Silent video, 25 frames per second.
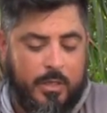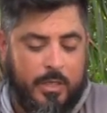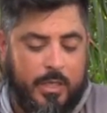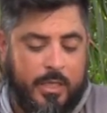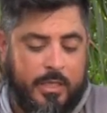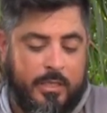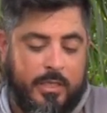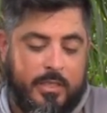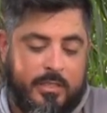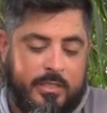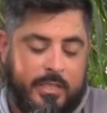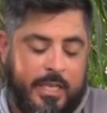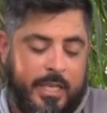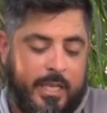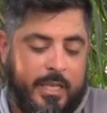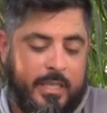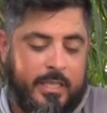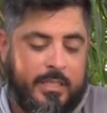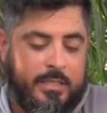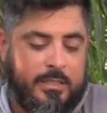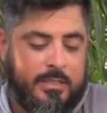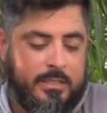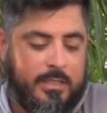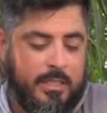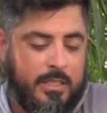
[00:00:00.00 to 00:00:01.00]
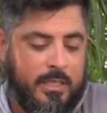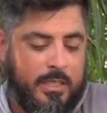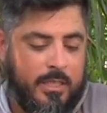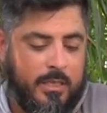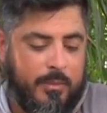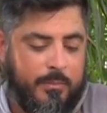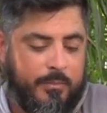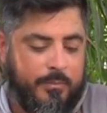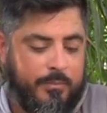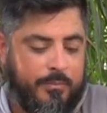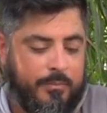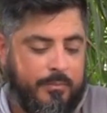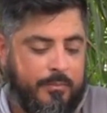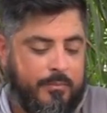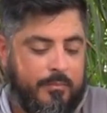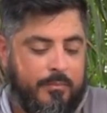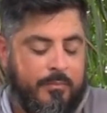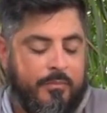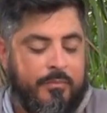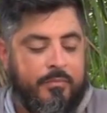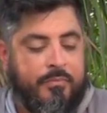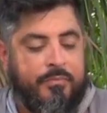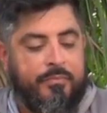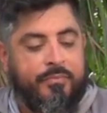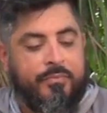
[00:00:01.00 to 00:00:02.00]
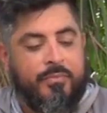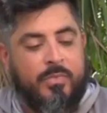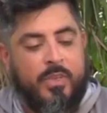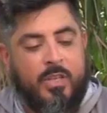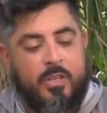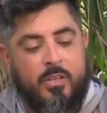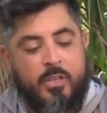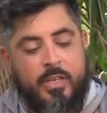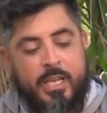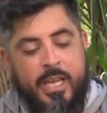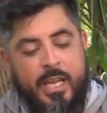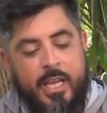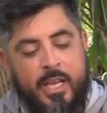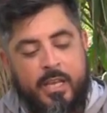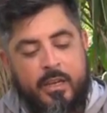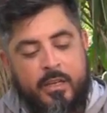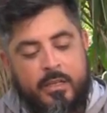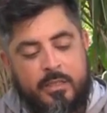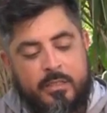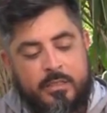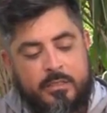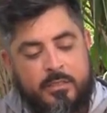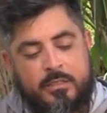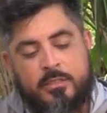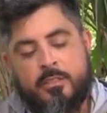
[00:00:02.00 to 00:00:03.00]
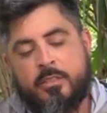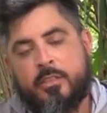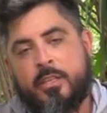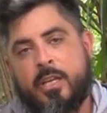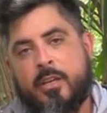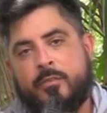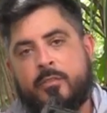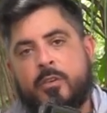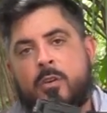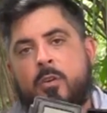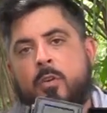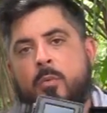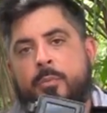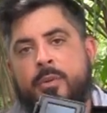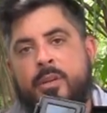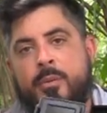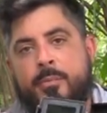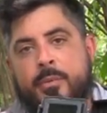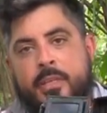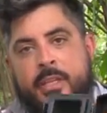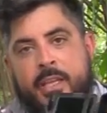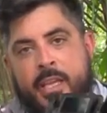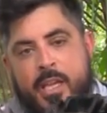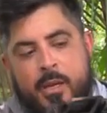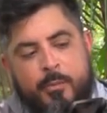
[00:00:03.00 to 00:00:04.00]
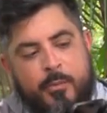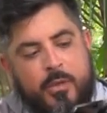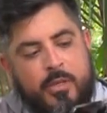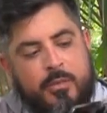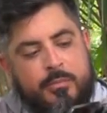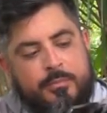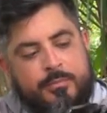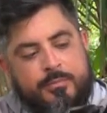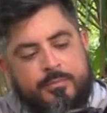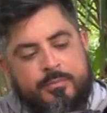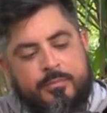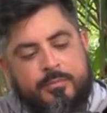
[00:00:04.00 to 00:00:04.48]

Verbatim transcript: In this case, you can't. So you have to open up the camera